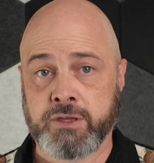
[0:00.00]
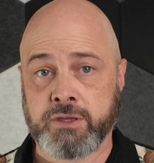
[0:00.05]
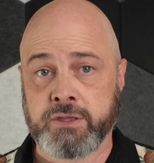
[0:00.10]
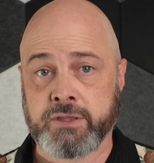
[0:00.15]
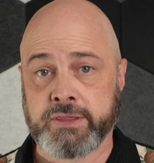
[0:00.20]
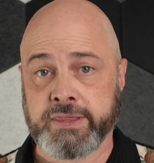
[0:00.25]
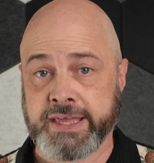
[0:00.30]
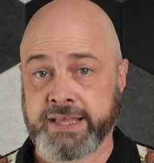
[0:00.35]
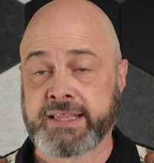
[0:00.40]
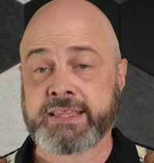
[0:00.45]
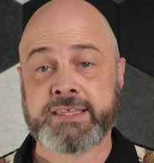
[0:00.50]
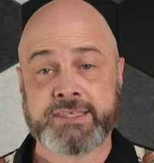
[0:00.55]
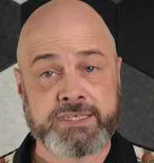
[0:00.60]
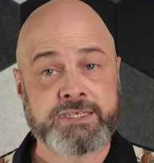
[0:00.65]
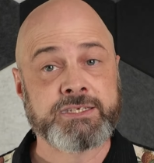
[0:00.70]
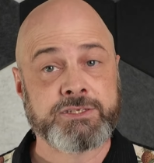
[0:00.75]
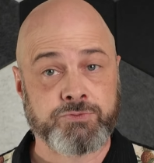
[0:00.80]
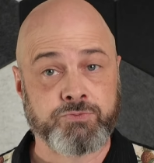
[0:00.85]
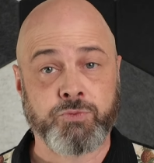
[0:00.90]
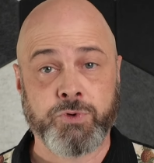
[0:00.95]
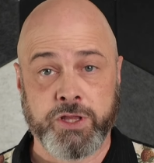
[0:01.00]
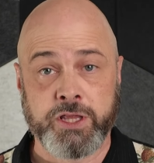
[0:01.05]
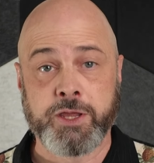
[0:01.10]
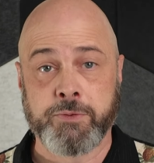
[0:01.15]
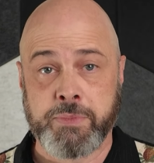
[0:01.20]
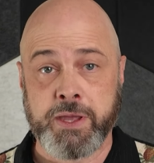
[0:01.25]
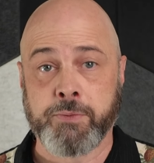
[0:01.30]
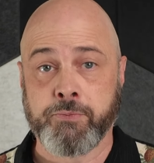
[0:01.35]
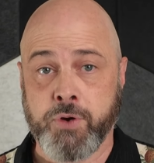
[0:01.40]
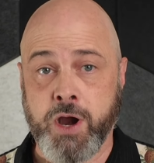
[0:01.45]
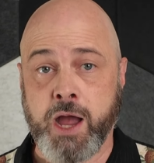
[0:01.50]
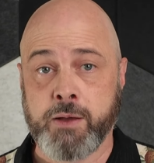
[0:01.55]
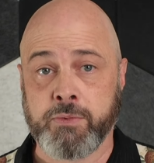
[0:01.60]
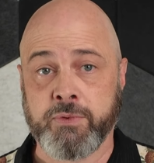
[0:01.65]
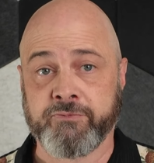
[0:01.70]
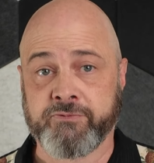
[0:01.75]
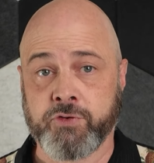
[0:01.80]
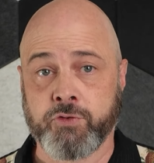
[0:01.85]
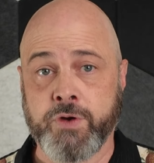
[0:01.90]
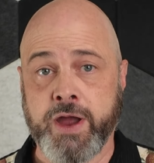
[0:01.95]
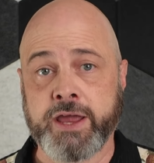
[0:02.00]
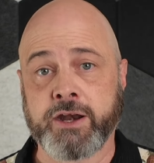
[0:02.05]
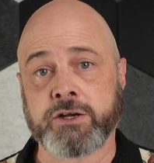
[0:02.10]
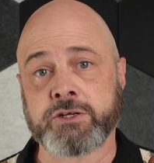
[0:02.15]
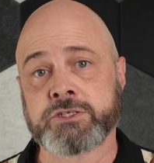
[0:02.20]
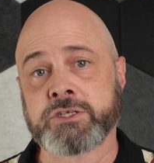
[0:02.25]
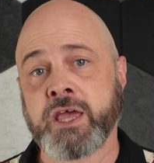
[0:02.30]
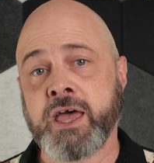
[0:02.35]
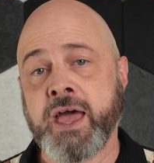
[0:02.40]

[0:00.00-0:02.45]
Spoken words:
This is really a big problem for writers.